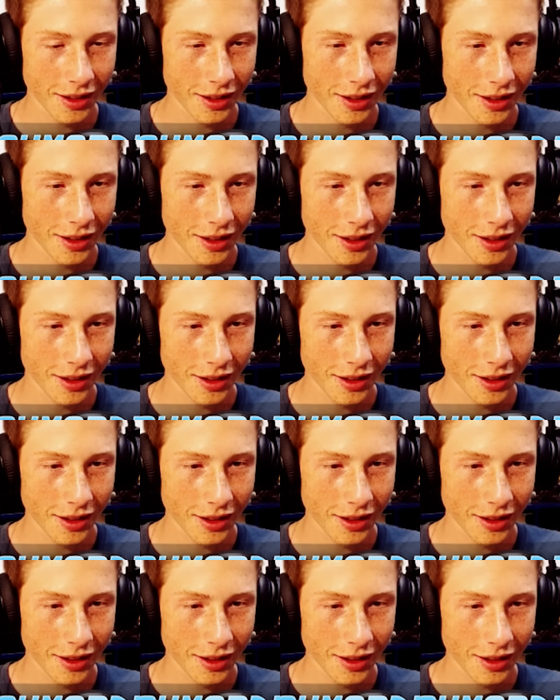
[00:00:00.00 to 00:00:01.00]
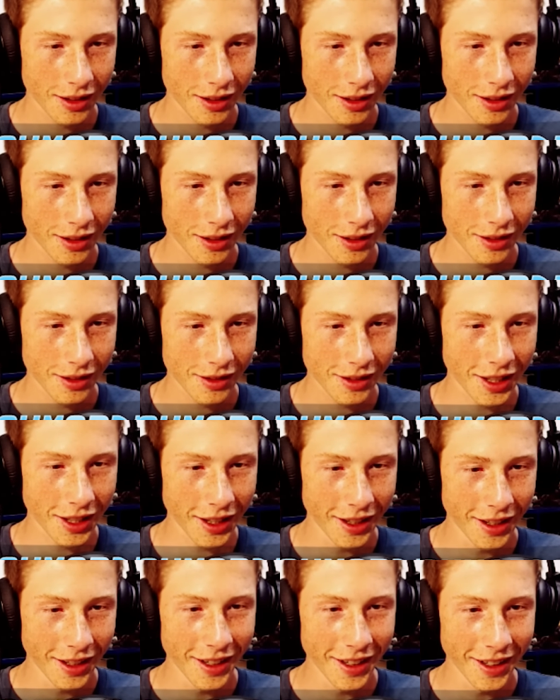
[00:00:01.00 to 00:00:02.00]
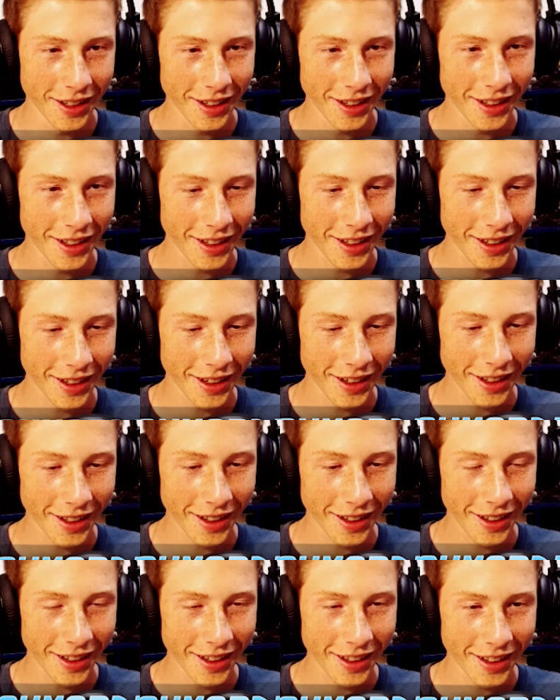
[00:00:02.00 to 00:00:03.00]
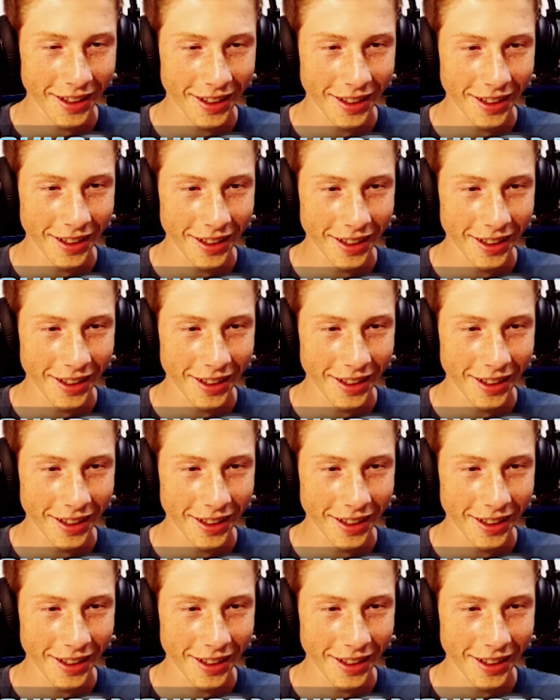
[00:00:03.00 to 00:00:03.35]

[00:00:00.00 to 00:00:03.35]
(no one is talking)